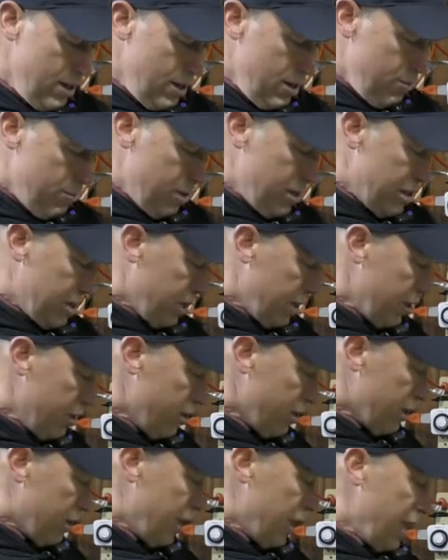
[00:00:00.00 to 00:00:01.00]
basically
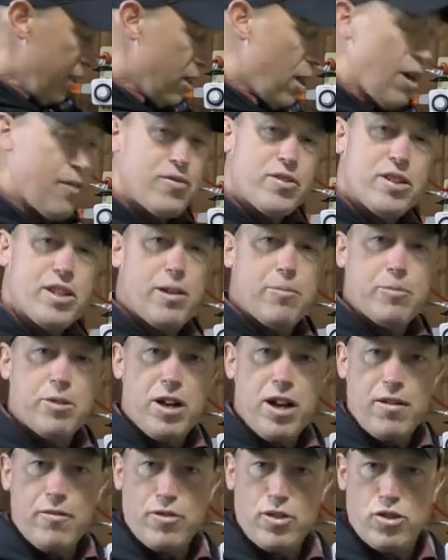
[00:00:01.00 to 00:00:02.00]
took the end off, snipped
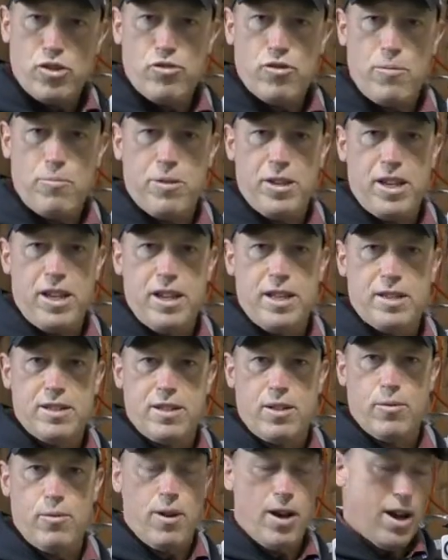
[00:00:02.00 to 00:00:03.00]
off, stripped the ends
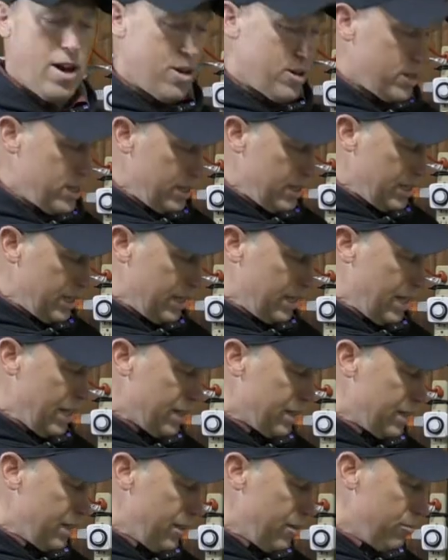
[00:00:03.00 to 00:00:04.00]
of the wires, and then
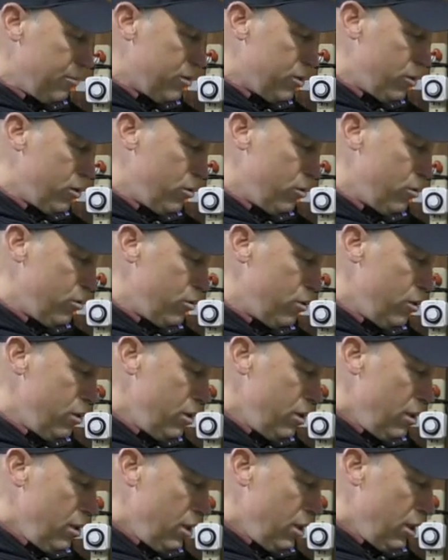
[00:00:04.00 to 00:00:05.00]
connected them to
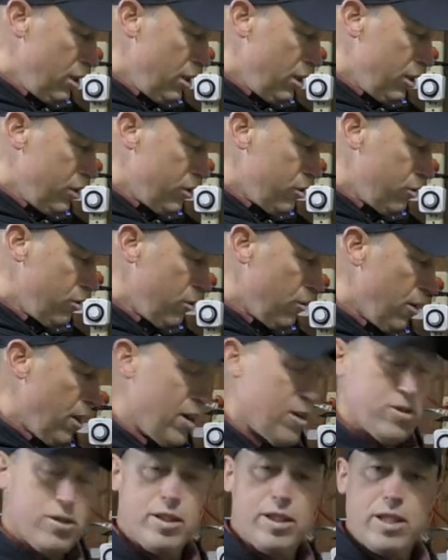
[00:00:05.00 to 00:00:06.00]
2 of the
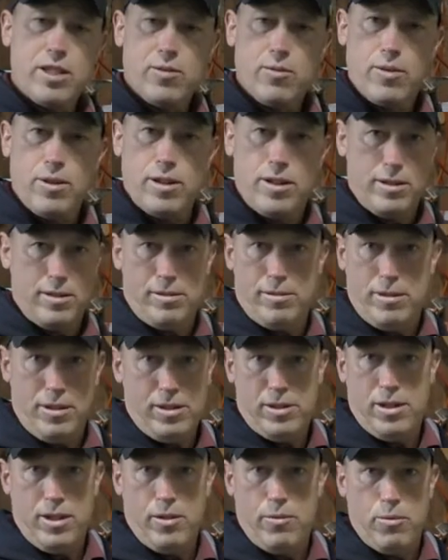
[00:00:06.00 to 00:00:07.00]
wires on this one
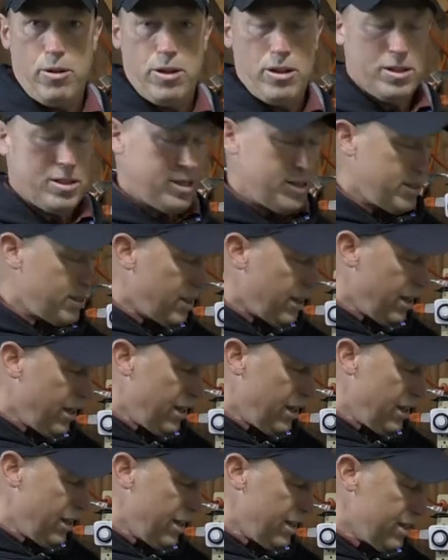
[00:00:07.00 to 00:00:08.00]
until it worked.
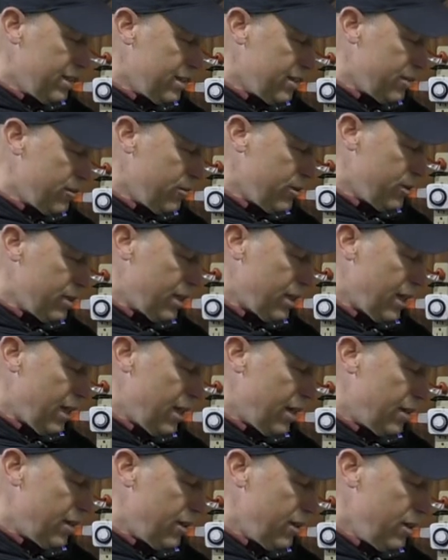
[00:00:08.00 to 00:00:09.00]
And once I
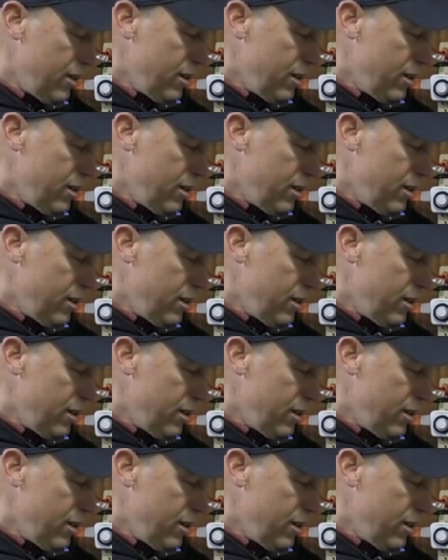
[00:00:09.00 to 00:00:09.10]
got it